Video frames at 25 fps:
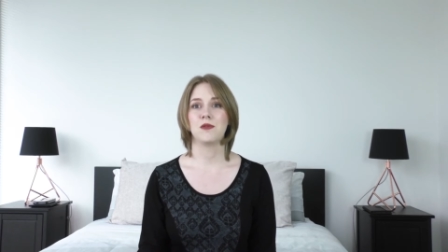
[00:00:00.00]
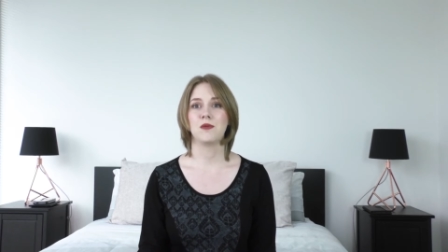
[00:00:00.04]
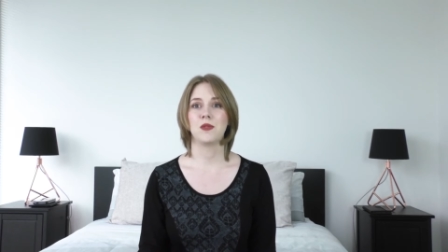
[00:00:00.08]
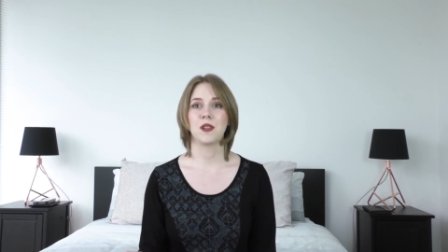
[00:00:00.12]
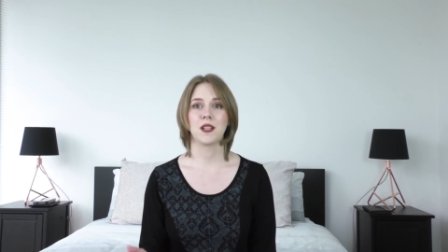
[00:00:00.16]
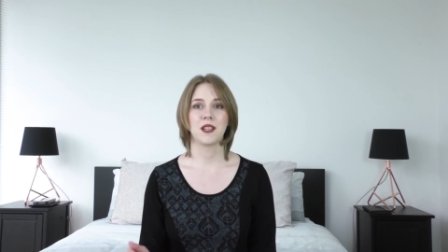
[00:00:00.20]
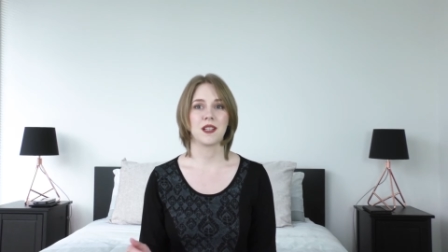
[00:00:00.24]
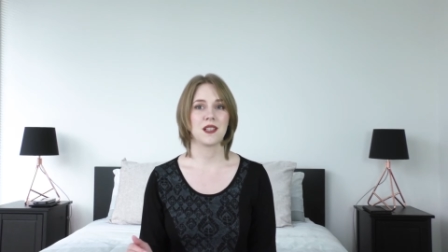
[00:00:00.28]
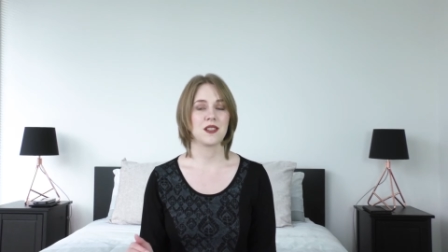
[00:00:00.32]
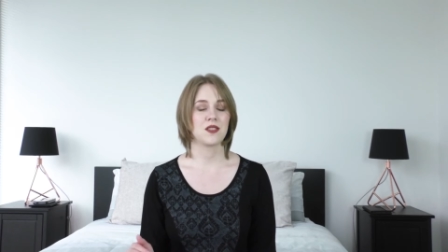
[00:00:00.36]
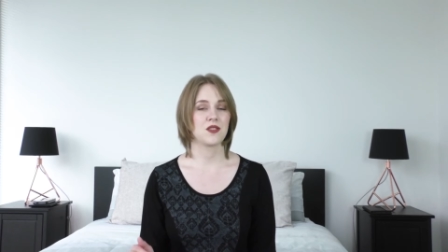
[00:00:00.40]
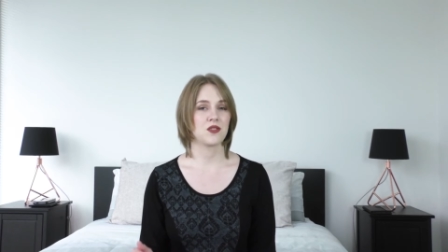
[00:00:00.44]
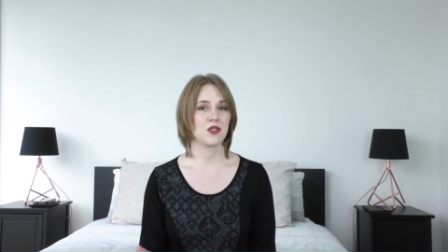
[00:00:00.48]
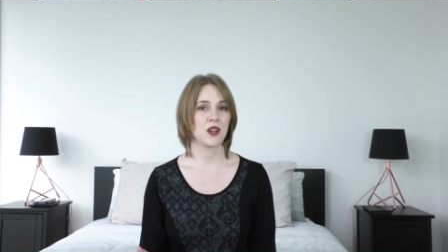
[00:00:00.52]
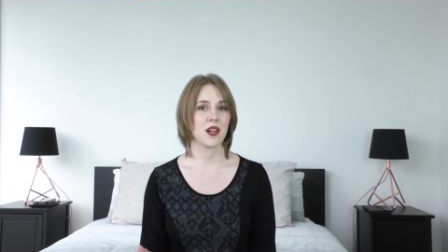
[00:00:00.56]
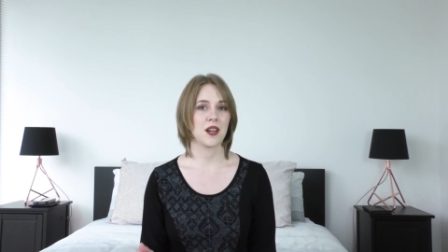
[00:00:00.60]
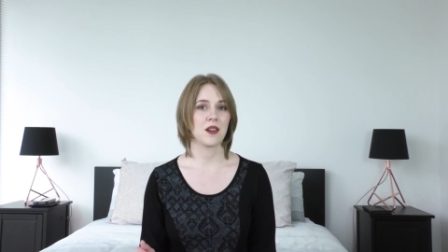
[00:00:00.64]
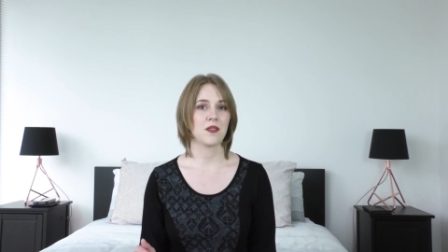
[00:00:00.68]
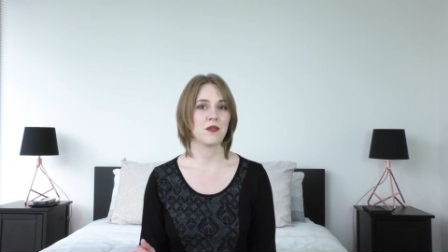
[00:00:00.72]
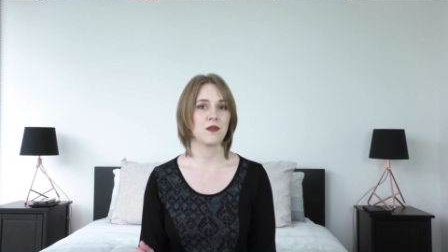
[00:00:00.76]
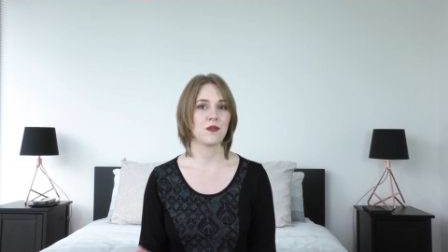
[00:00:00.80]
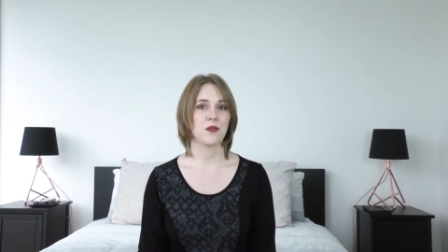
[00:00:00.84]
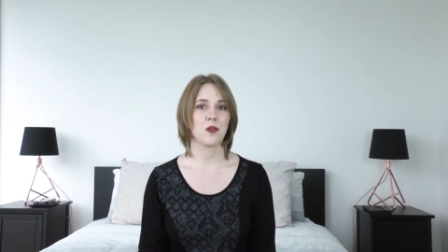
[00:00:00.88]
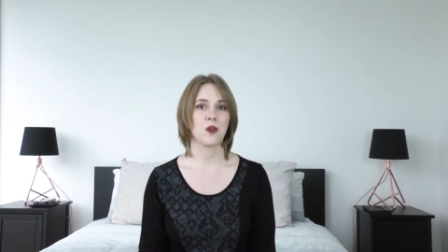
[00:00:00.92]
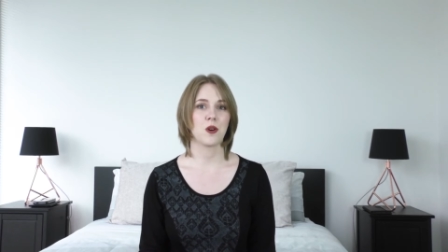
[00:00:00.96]
really
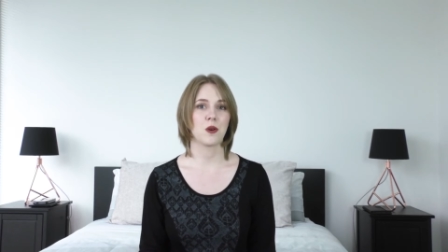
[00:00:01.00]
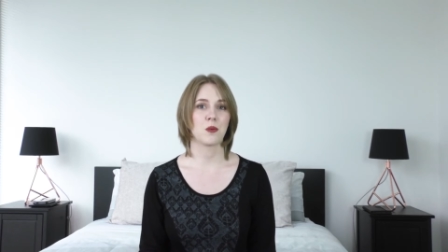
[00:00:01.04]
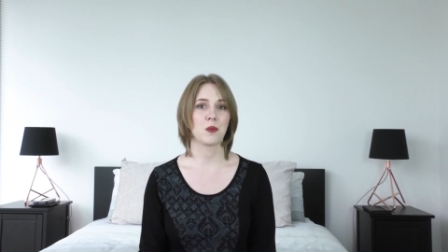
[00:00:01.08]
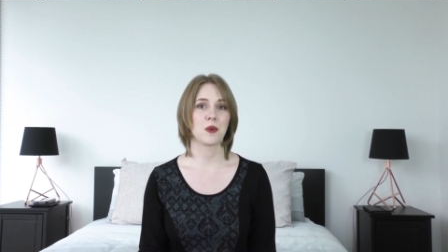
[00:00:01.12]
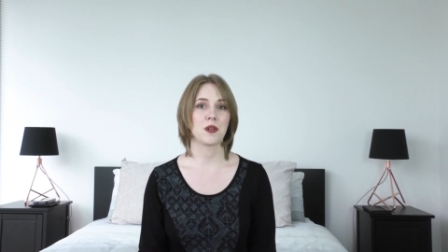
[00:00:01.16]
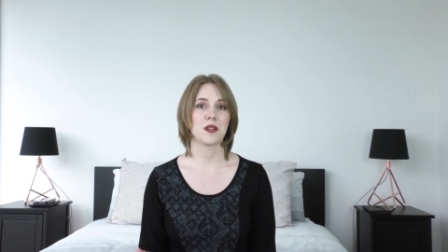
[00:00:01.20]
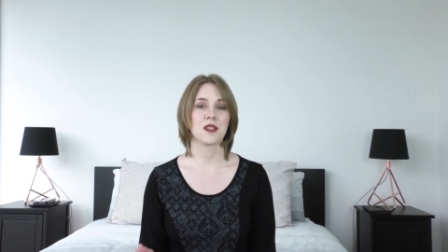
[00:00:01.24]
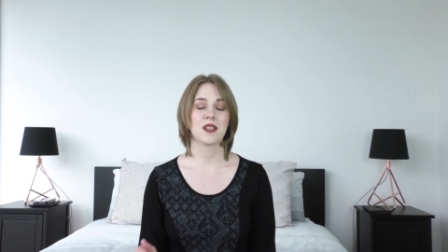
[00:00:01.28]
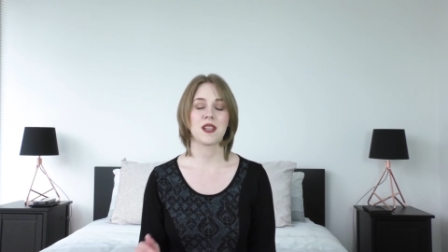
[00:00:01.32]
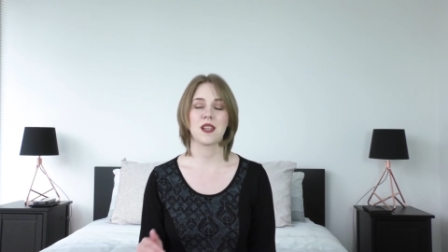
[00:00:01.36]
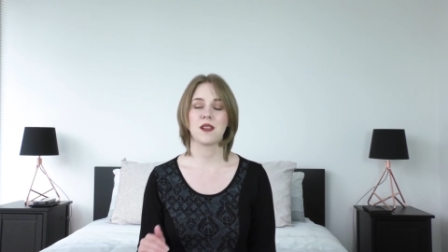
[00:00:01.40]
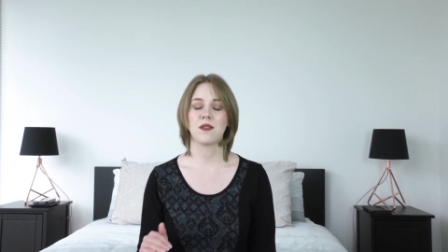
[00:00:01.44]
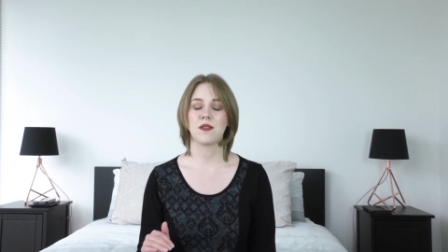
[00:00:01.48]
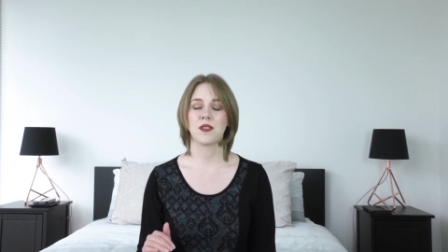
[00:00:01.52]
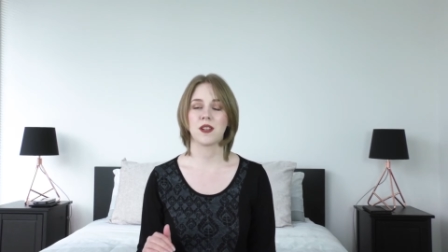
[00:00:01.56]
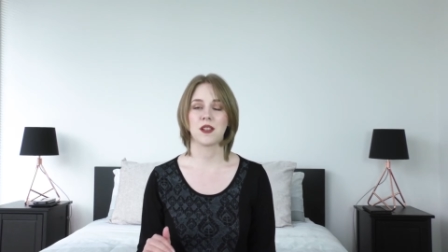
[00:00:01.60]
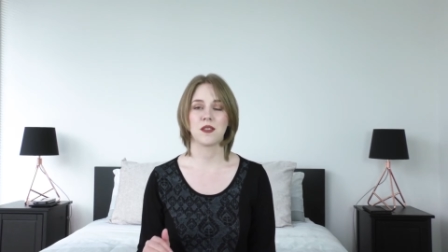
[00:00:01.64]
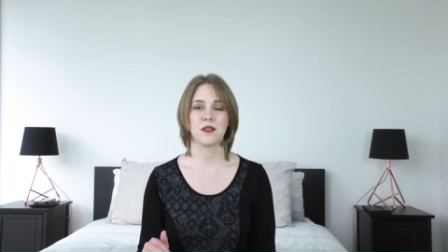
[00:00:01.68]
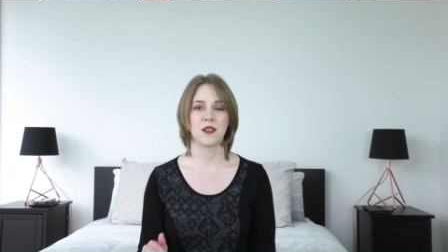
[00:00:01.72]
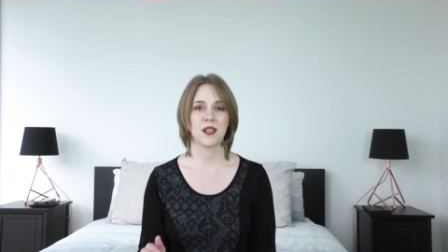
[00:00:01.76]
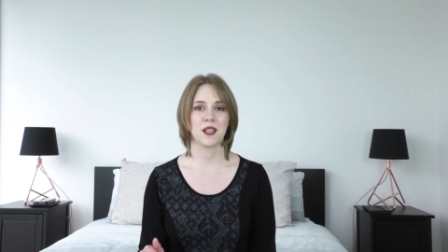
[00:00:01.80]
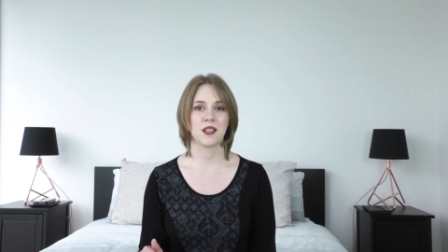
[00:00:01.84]
straightforward even if